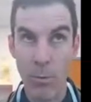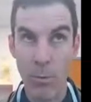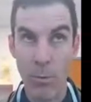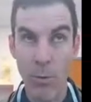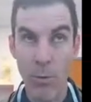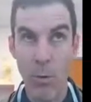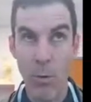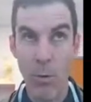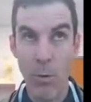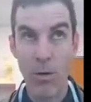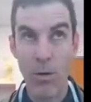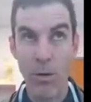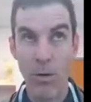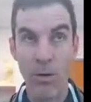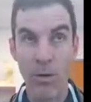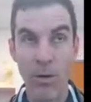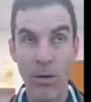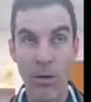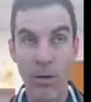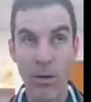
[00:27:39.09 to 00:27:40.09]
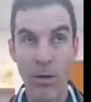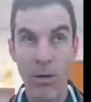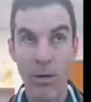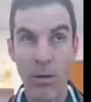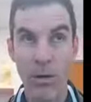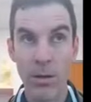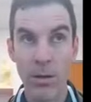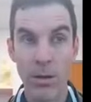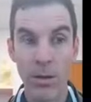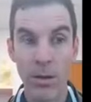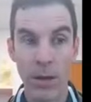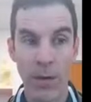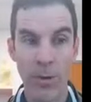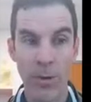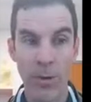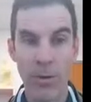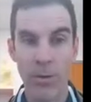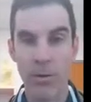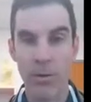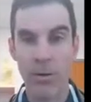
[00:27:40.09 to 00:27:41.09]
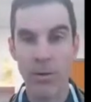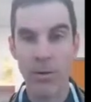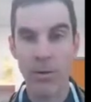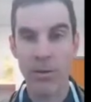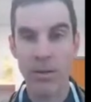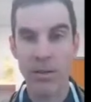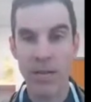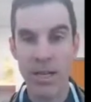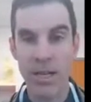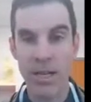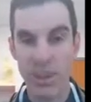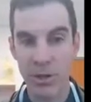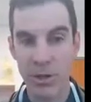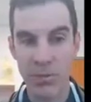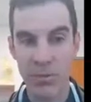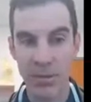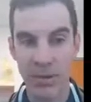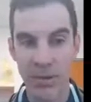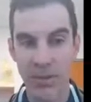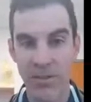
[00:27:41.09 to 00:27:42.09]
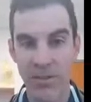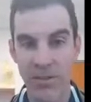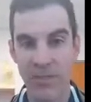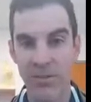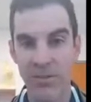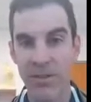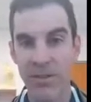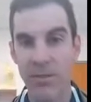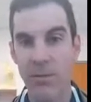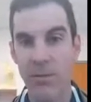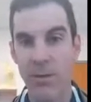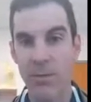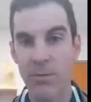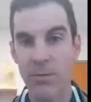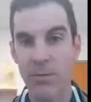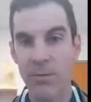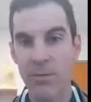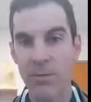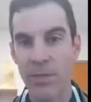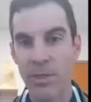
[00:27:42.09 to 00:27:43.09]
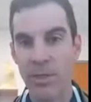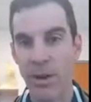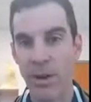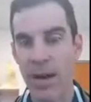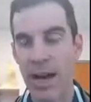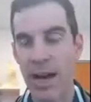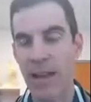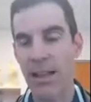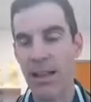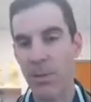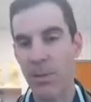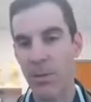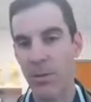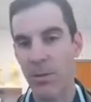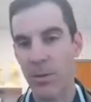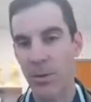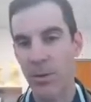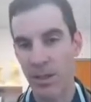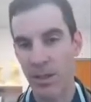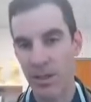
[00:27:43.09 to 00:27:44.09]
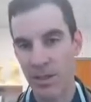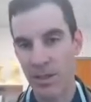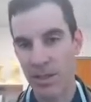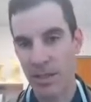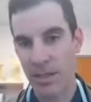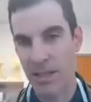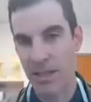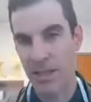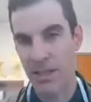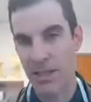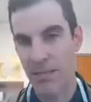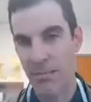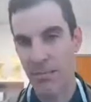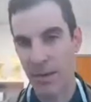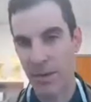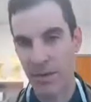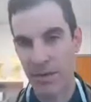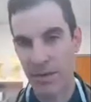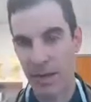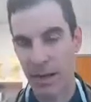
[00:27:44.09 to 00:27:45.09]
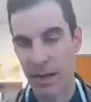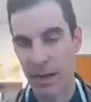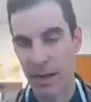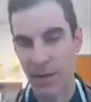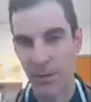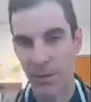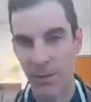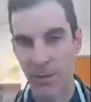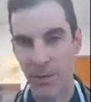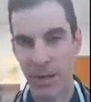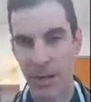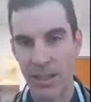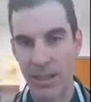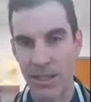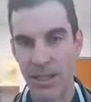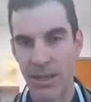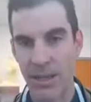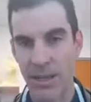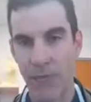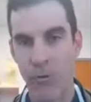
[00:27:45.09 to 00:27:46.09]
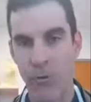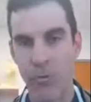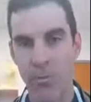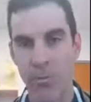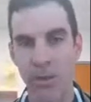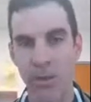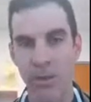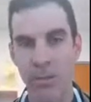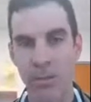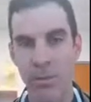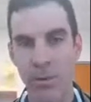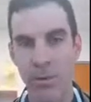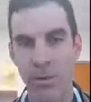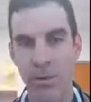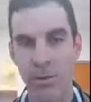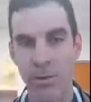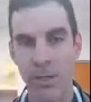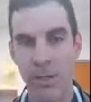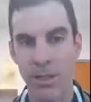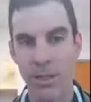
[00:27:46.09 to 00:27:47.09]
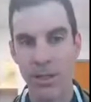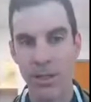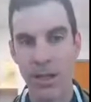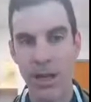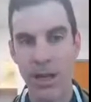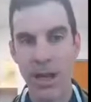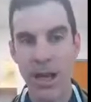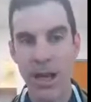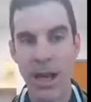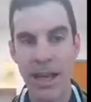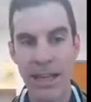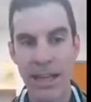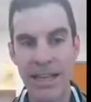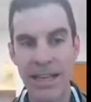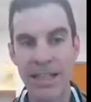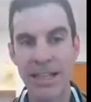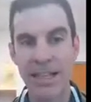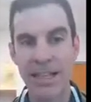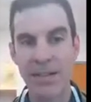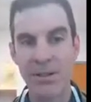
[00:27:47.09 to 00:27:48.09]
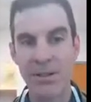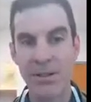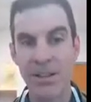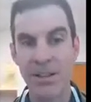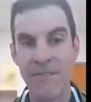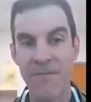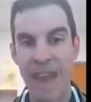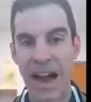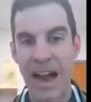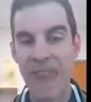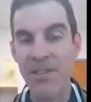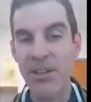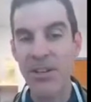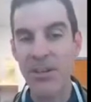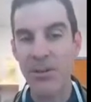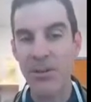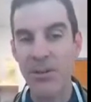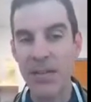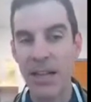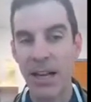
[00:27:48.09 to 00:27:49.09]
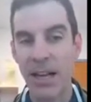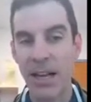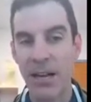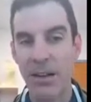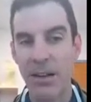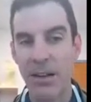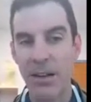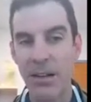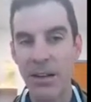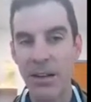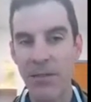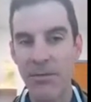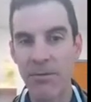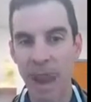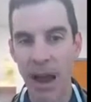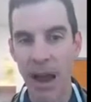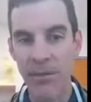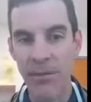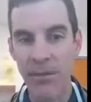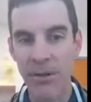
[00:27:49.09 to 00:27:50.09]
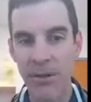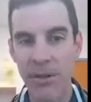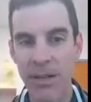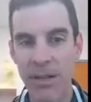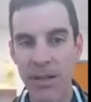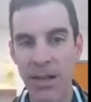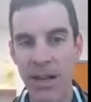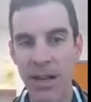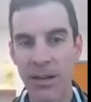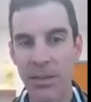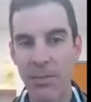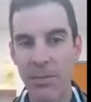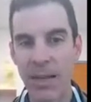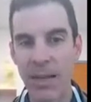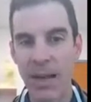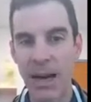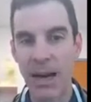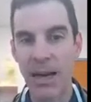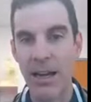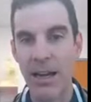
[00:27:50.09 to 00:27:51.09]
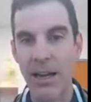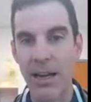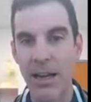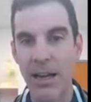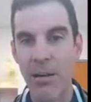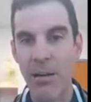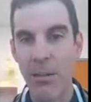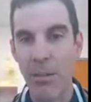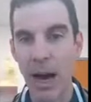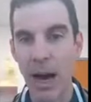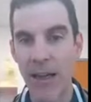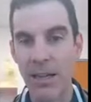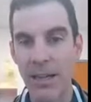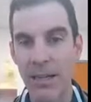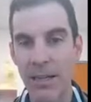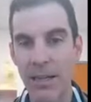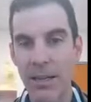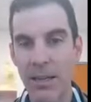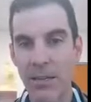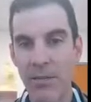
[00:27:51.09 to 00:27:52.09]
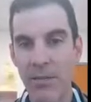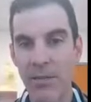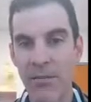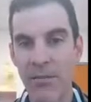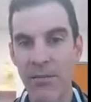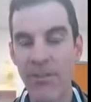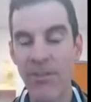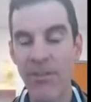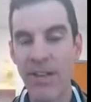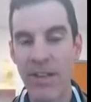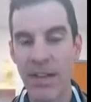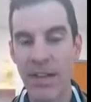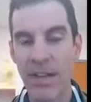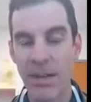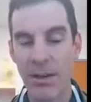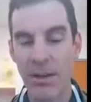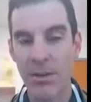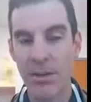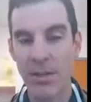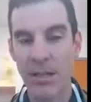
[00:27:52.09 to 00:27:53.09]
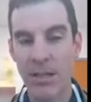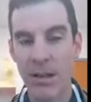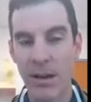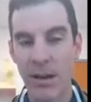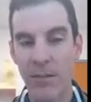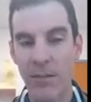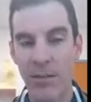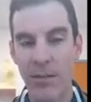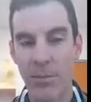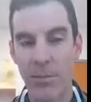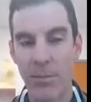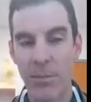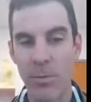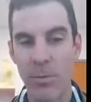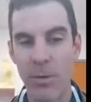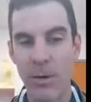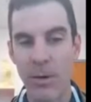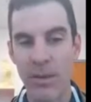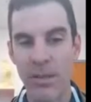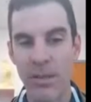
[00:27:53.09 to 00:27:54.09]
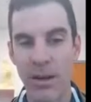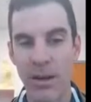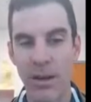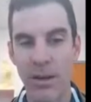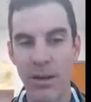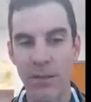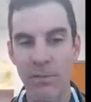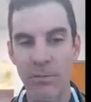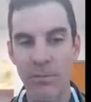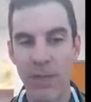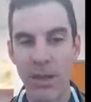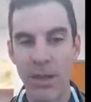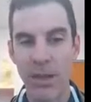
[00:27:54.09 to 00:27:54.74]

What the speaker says: normal lumbar lordosis should be 54. So high lumbar lordosis, this I would prefer to say normal lumbar lordosis. And this is only 5 degrees under PI, but 15 degrees off of an appropriate target.